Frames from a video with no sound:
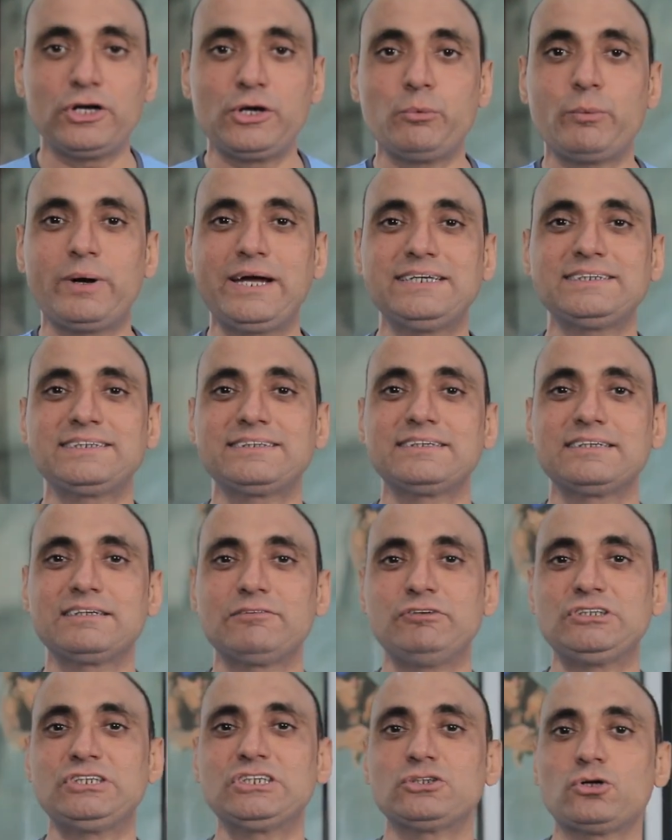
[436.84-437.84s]
device
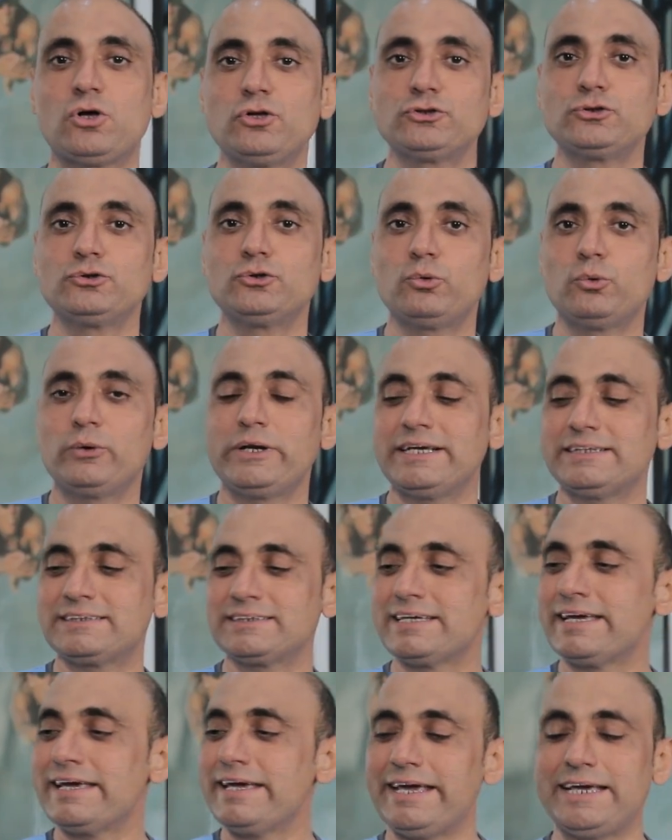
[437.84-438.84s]
which is also known as
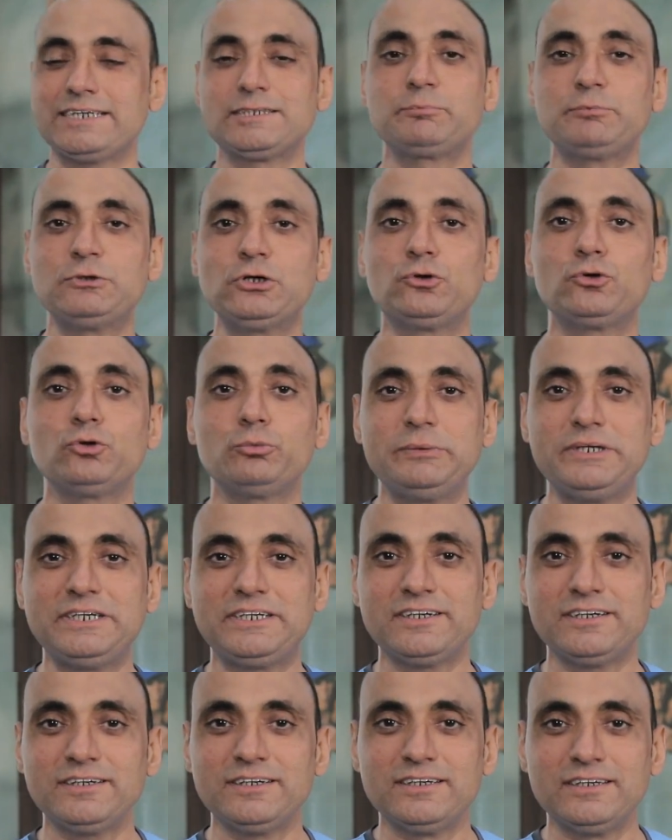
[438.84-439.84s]
SpO2
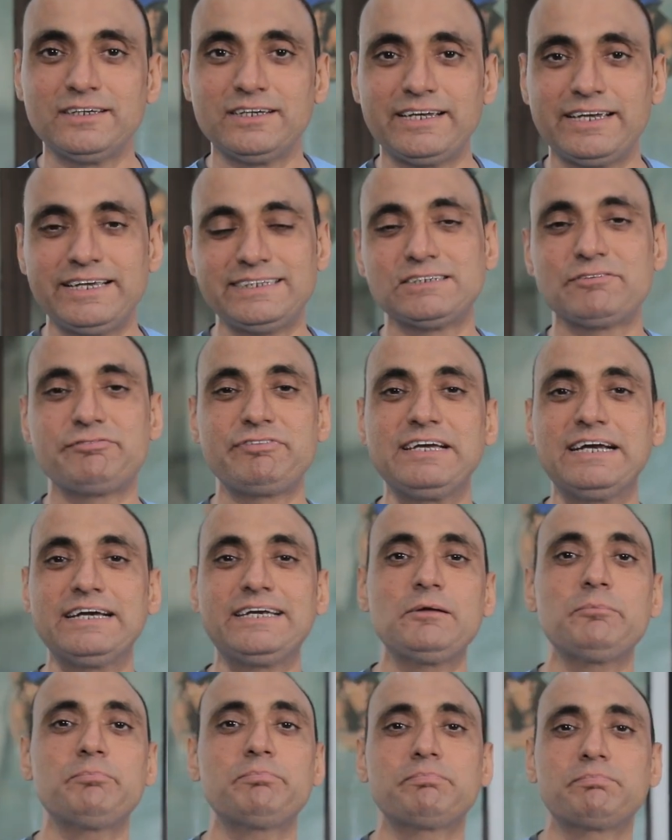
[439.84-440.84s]
meter. It's a
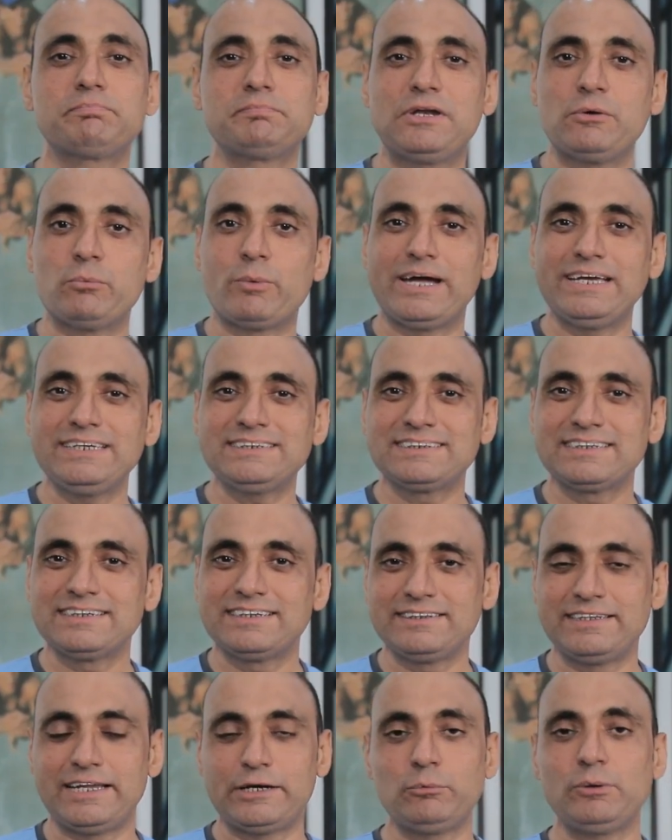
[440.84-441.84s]
fingertip device
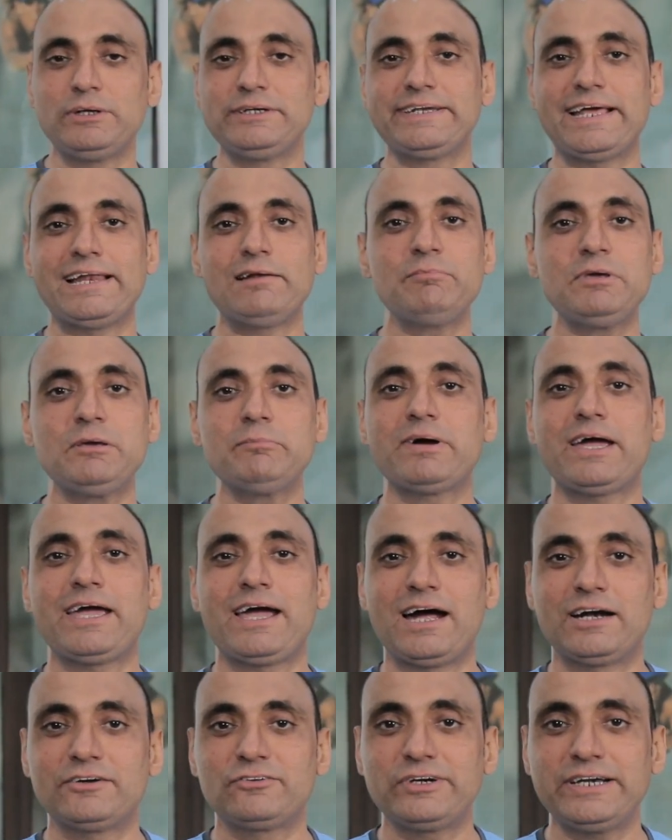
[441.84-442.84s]
that will tell me my
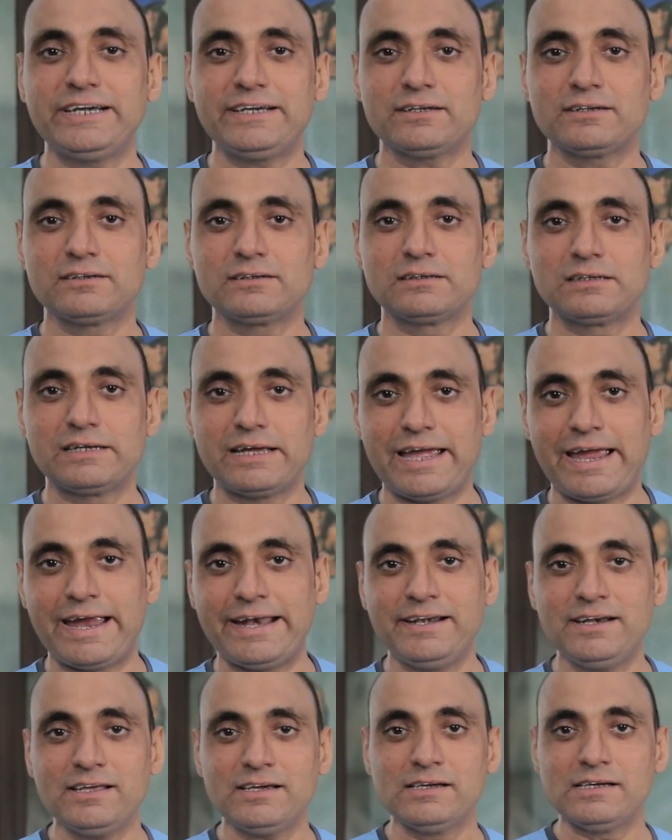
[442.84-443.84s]
heart rate,
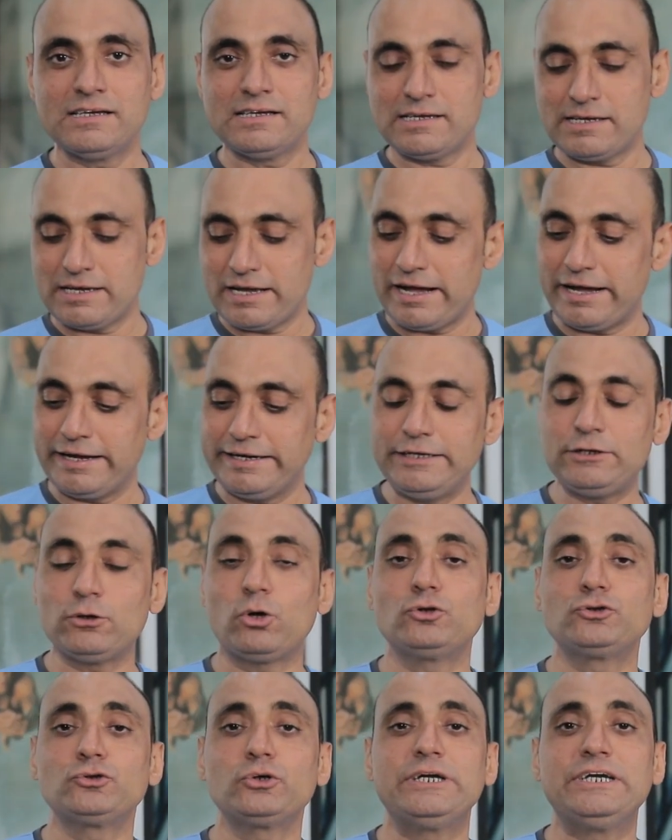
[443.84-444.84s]
and it
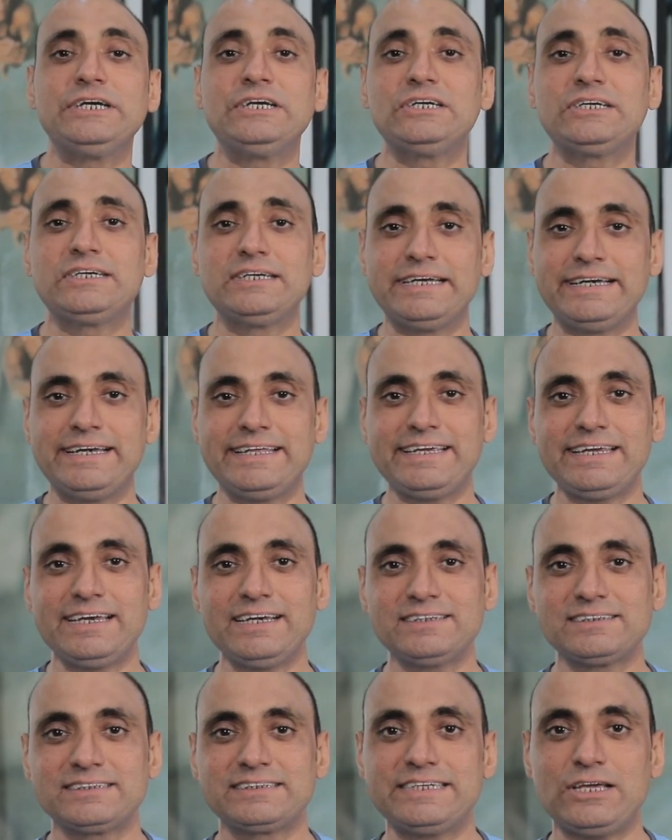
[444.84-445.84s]
also
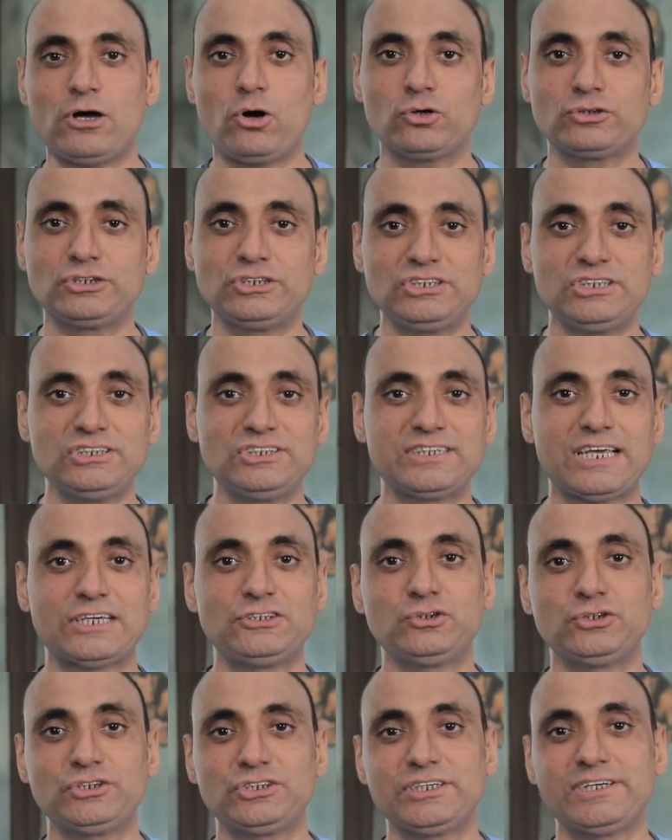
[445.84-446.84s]
indicates the oxygen
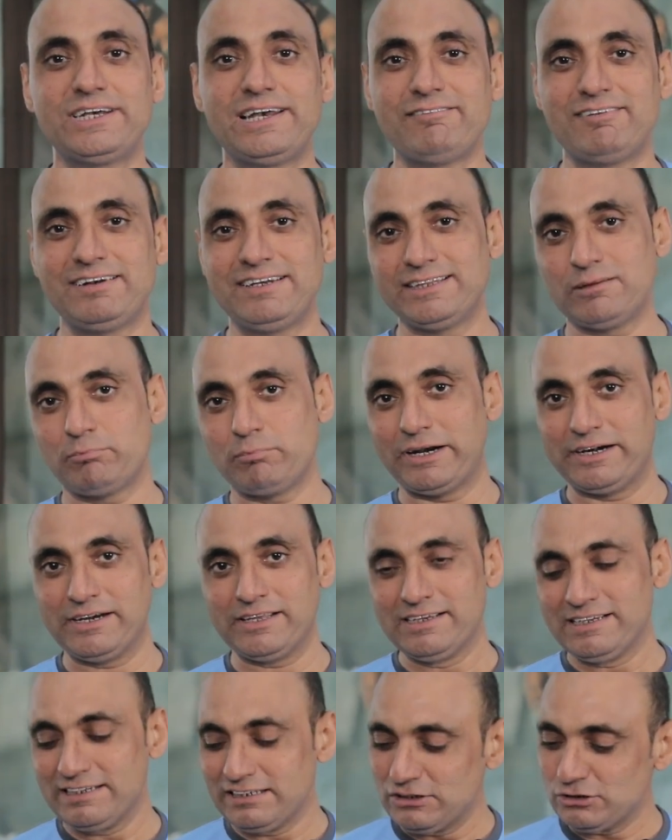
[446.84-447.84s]
saturation level in the blood.
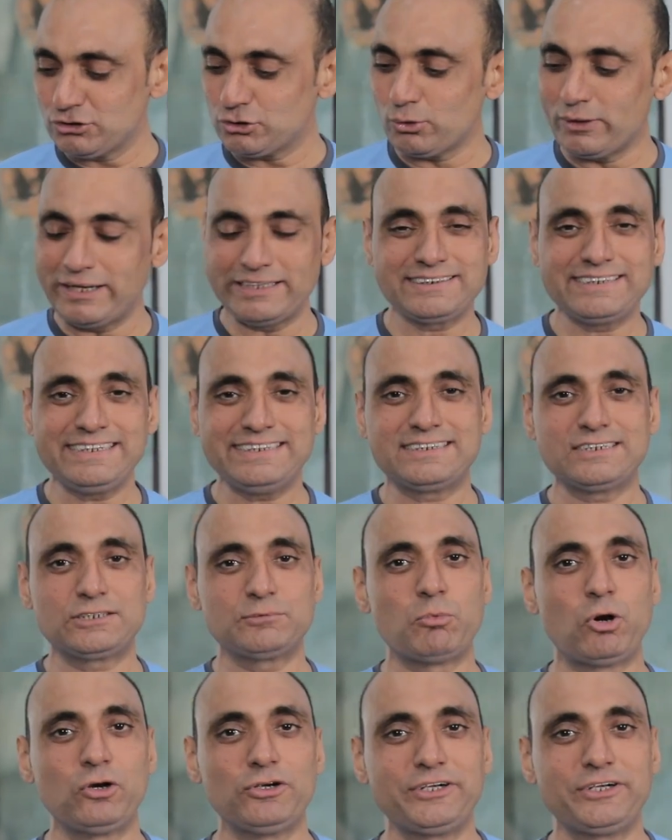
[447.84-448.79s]
So let's see, it's a small